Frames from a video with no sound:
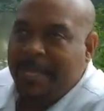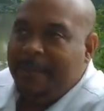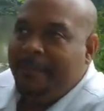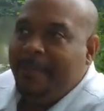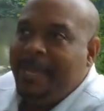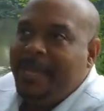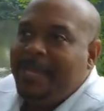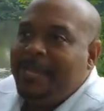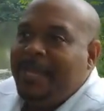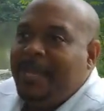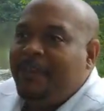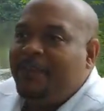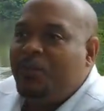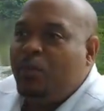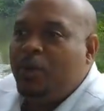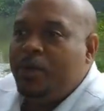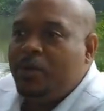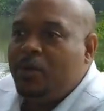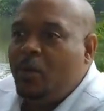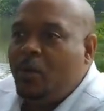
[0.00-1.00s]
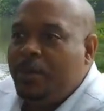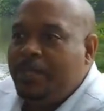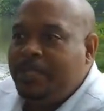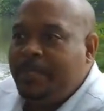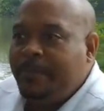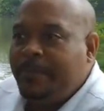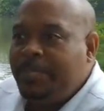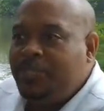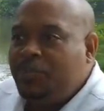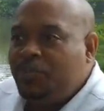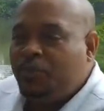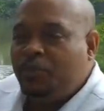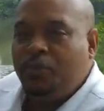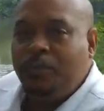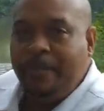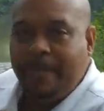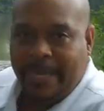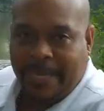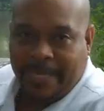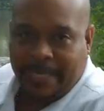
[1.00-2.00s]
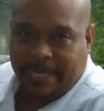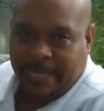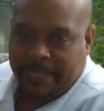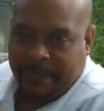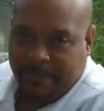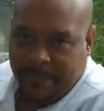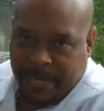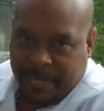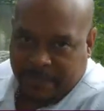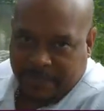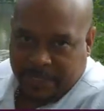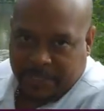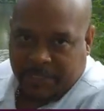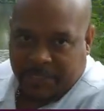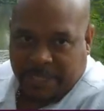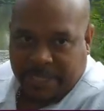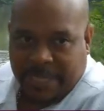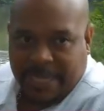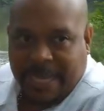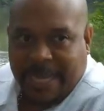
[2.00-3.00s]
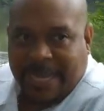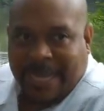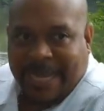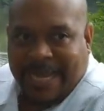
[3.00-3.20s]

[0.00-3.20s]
Men, if we're going to be true men in marriage and